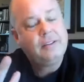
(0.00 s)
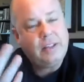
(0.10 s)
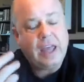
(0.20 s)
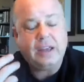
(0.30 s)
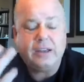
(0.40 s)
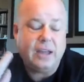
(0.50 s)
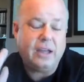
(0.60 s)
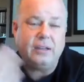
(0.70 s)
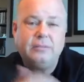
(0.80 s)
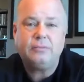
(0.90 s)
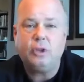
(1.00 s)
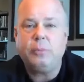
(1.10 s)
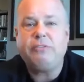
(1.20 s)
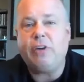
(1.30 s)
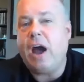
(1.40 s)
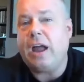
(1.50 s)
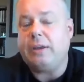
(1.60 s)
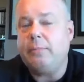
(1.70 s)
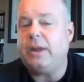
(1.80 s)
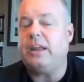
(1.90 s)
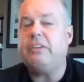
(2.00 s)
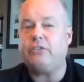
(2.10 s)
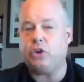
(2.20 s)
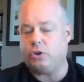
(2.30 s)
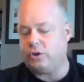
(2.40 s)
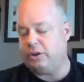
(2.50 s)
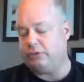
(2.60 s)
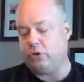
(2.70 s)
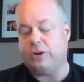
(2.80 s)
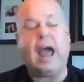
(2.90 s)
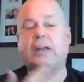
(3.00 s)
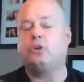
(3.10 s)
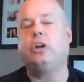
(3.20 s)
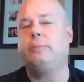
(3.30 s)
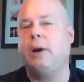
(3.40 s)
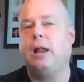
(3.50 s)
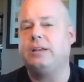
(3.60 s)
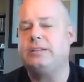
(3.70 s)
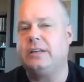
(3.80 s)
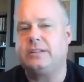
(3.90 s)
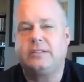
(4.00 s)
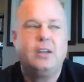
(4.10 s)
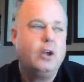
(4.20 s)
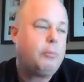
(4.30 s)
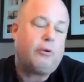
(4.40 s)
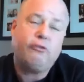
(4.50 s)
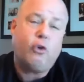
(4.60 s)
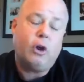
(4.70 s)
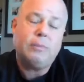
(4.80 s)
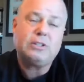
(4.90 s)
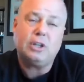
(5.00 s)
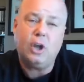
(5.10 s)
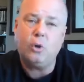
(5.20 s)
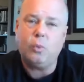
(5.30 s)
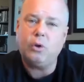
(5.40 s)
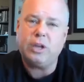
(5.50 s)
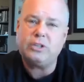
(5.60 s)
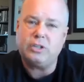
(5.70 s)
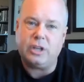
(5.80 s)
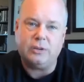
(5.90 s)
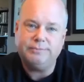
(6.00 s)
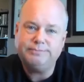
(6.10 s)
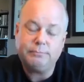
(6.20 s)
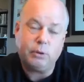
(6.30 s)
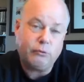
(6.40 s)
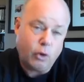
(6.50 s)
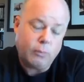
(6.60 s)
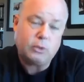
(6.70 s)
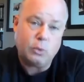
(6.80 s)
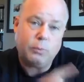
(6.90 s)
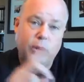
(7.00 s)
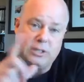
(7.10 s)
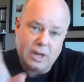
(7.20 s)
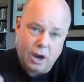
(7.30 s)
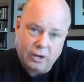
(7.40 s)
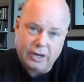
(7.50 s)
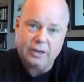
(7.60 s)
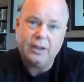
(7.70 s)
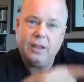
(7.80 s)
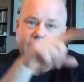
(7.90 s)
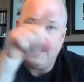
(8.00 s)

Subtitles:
then you'll be fine. But if you're not good at politics, performance alone won't get you there. Performance will put a target,